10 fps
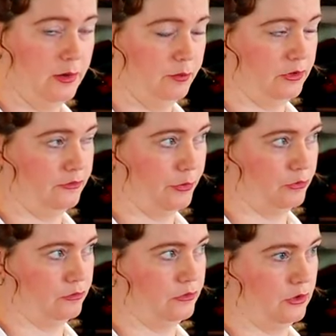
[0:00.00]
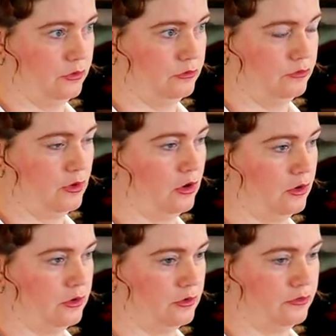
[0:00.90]
because both of those
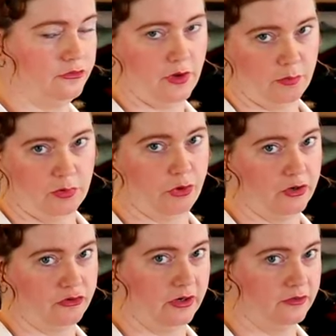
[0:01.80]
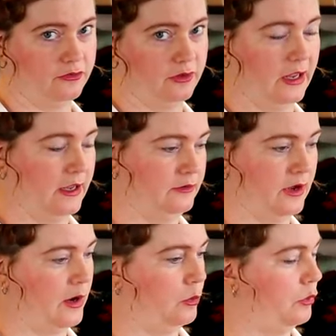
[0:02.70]
are summer projects and
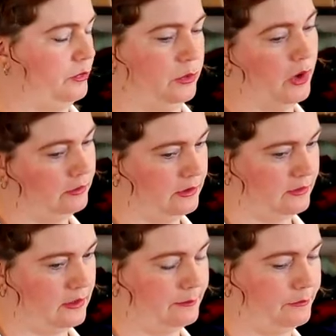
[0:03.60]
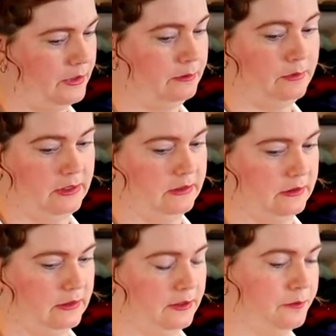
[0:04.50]
I won't be wearing them
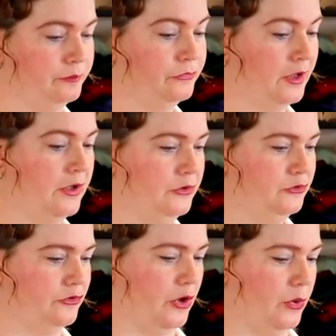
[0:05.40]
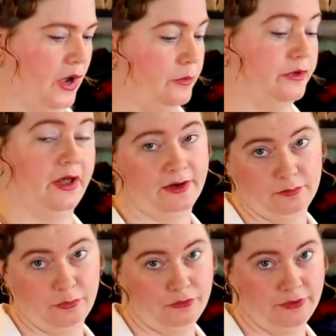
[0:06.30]
immediately. So I will not
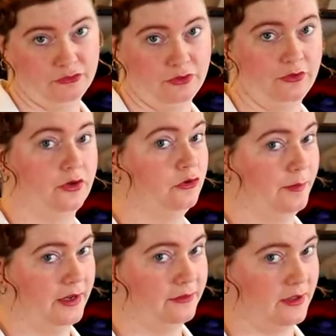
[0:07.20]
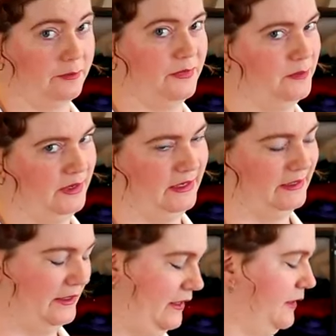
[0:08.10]
have motivation to make them
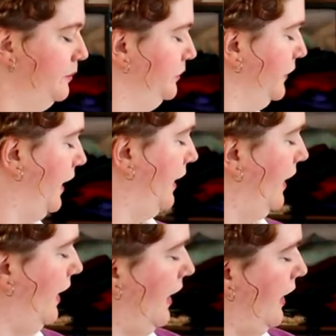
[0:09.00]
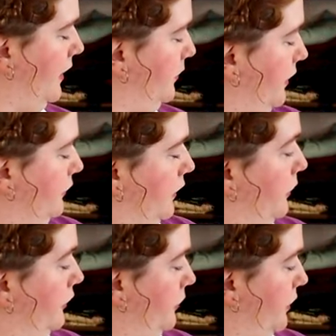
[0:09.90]
immediately. I am definitely
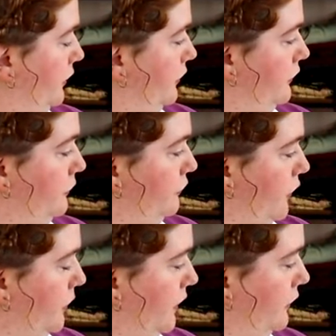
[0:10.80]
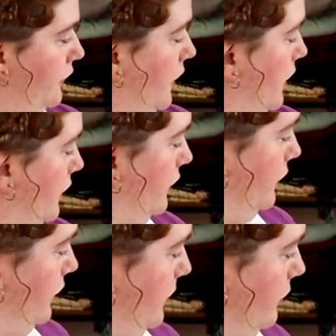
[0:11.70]
going to want to focus on
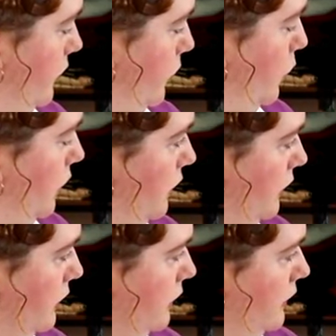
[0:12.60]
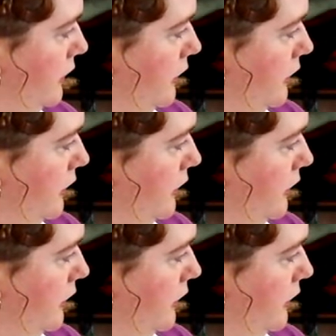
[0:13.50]
some of the wool,